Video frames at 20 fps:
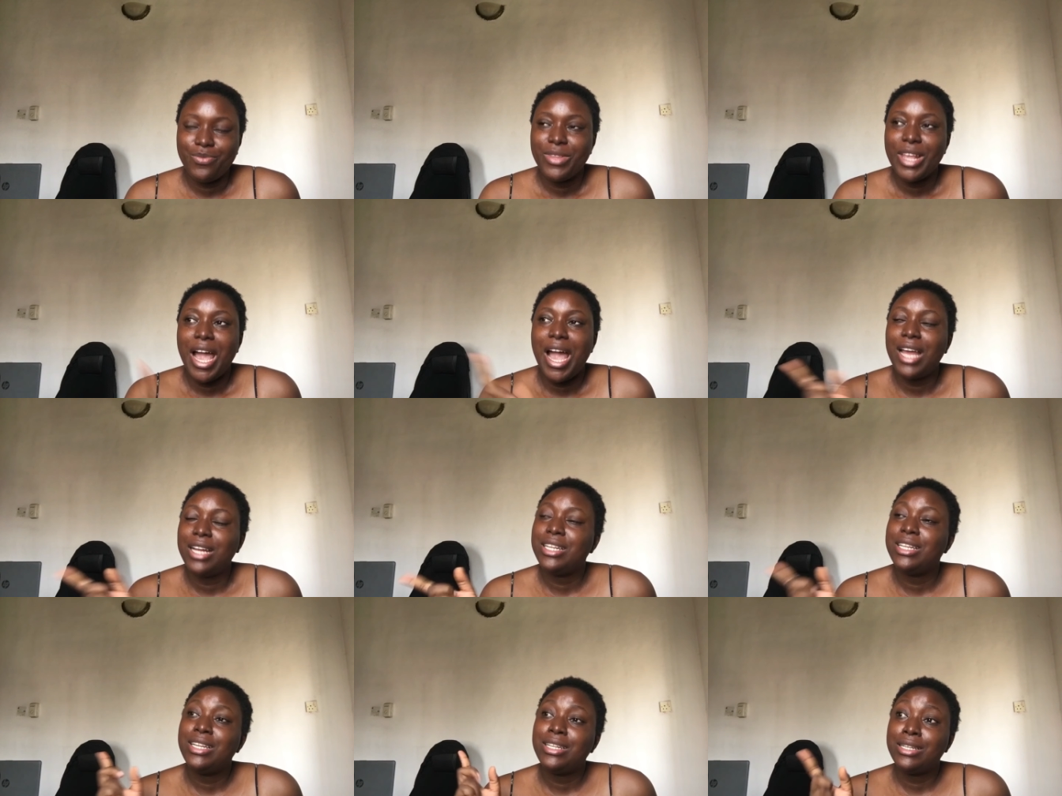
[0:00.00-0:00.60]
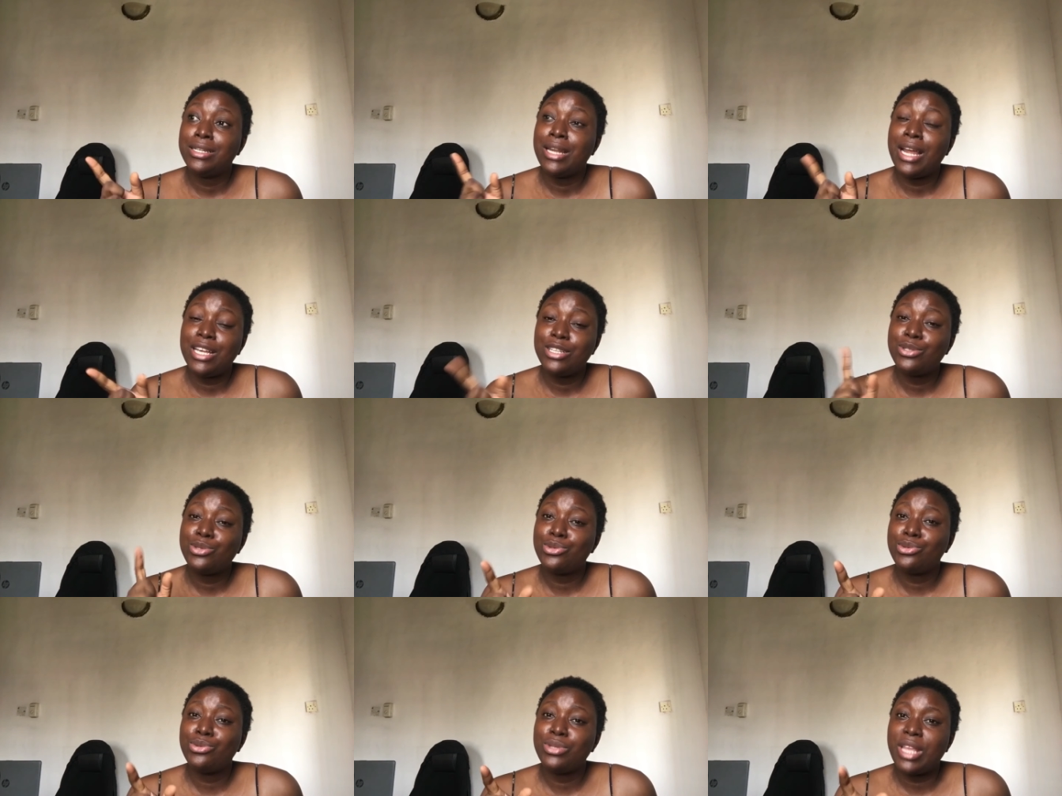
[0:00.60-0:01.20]
And the
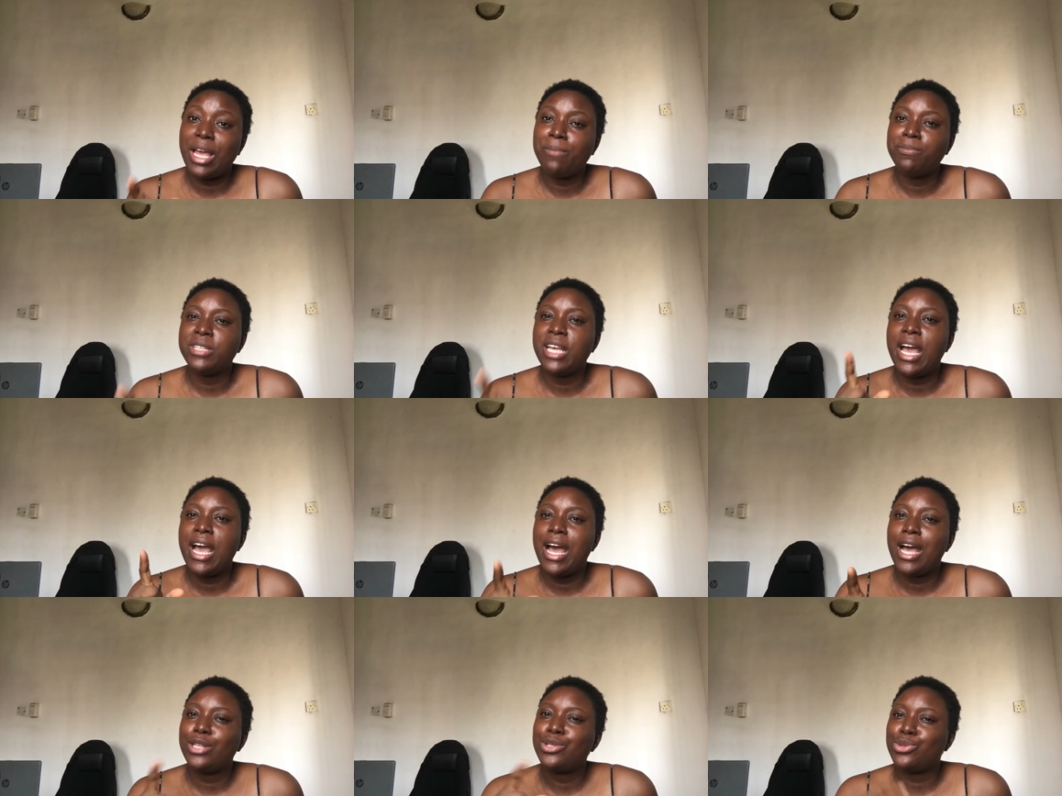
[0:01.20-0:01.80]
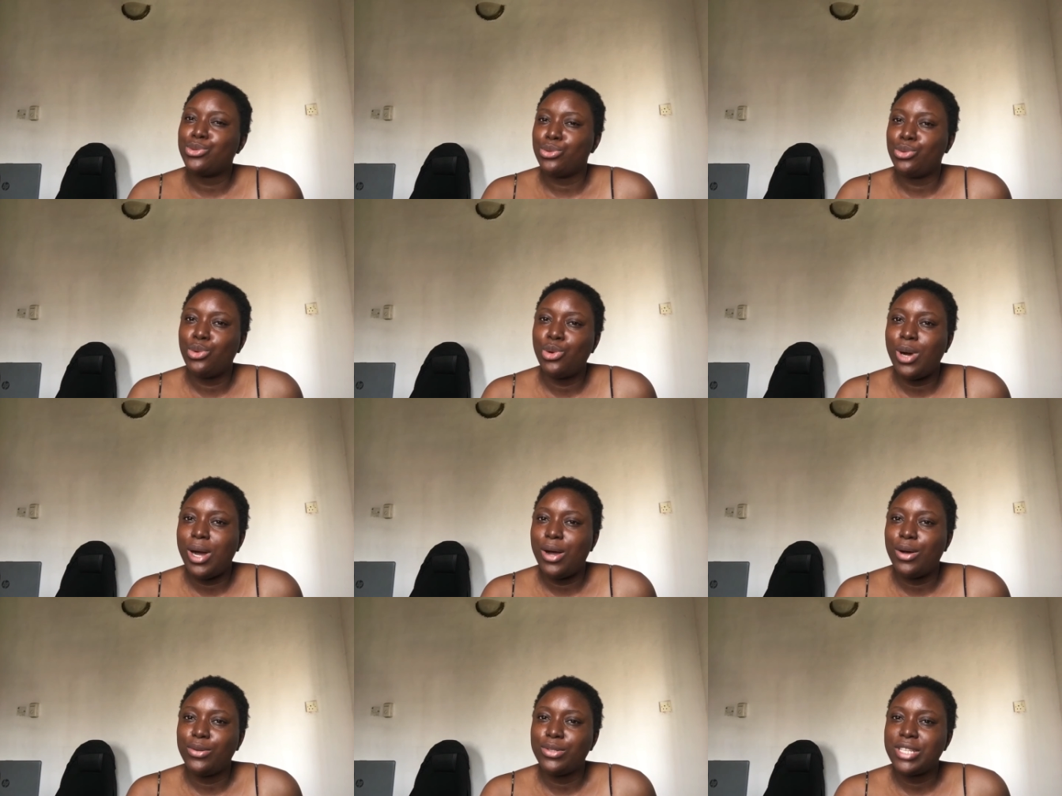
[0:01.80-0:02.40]
last two times I had to go
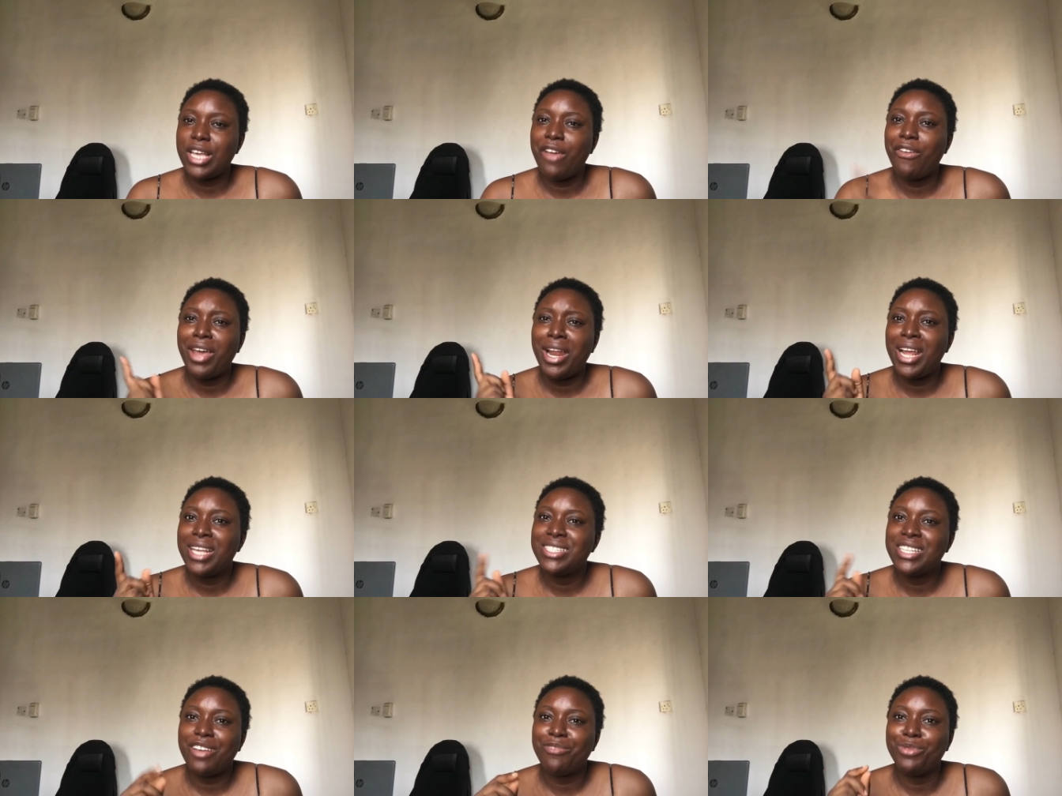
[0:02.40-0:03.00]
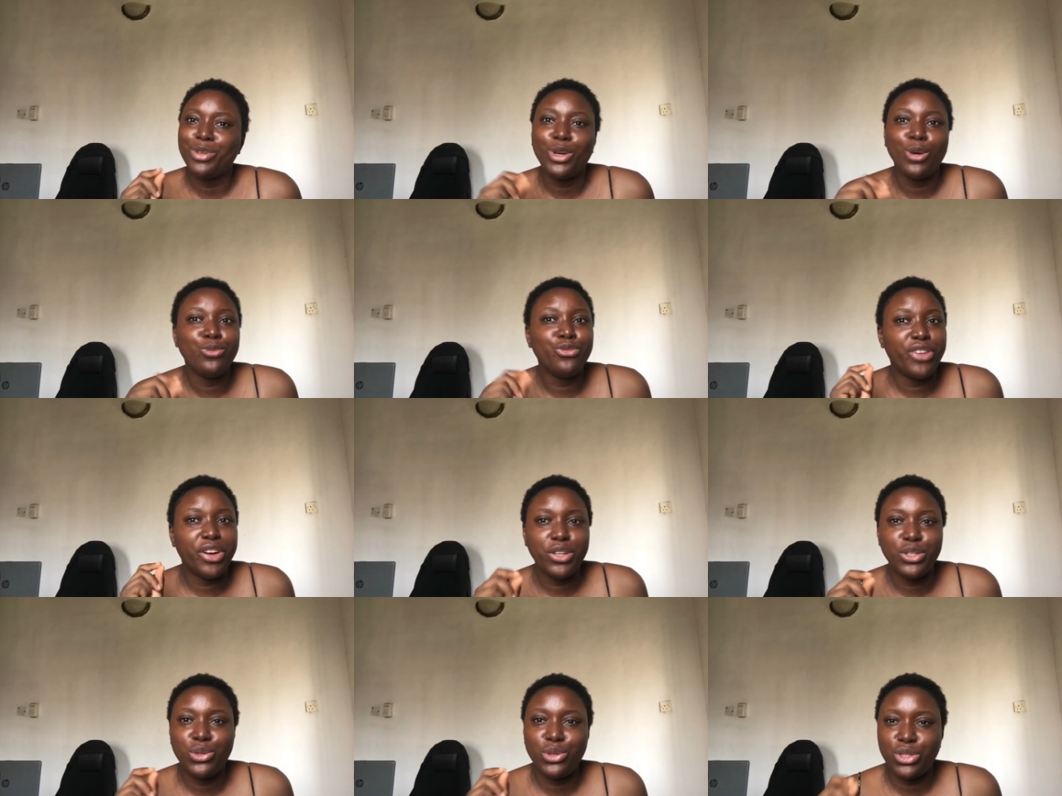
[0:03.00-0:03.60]
out, I realized I've become
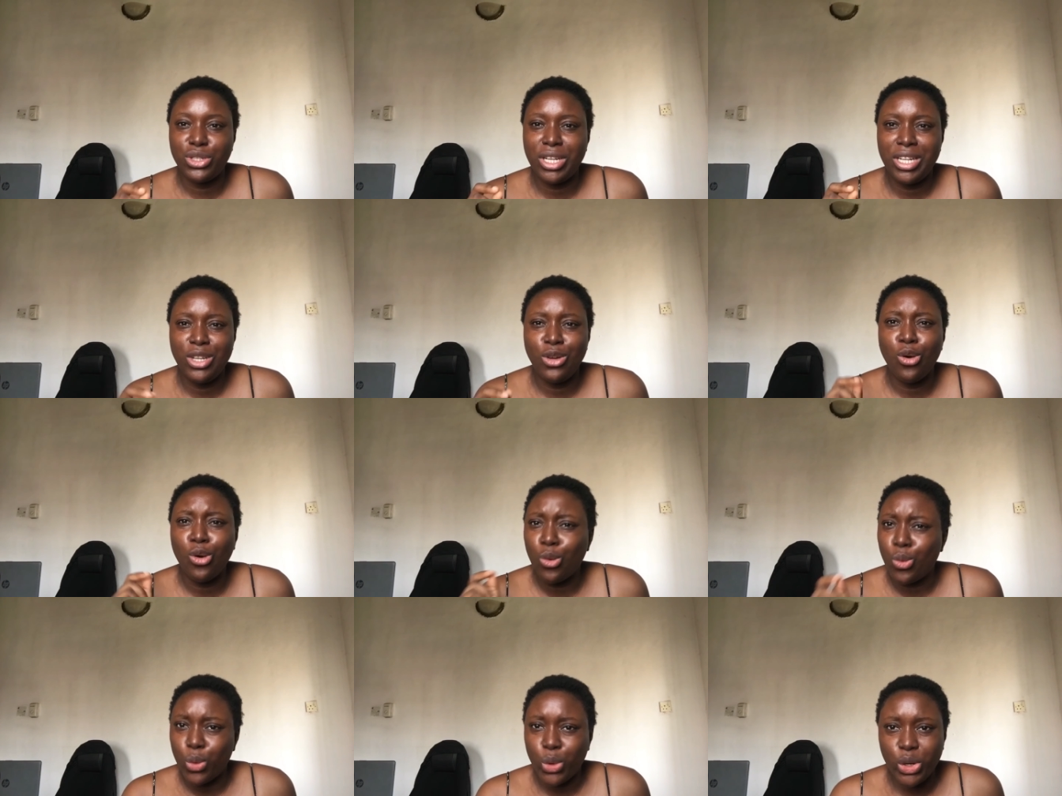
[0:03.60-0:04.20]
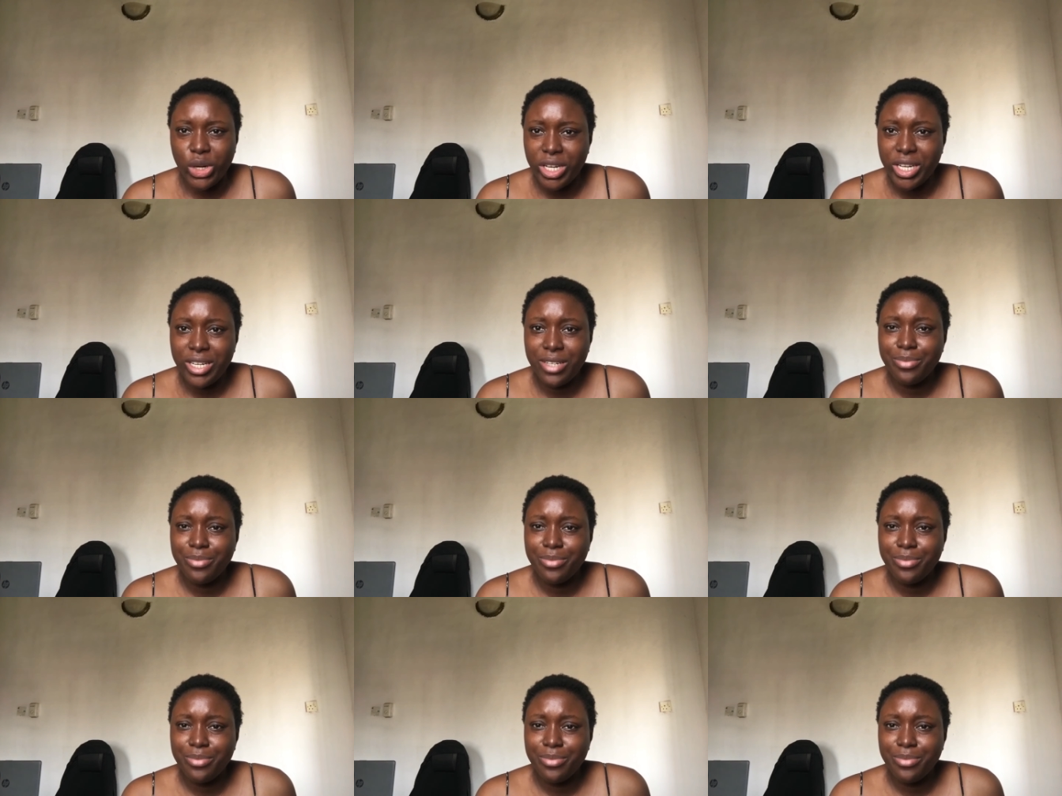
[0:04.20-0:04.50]
very socially awkward.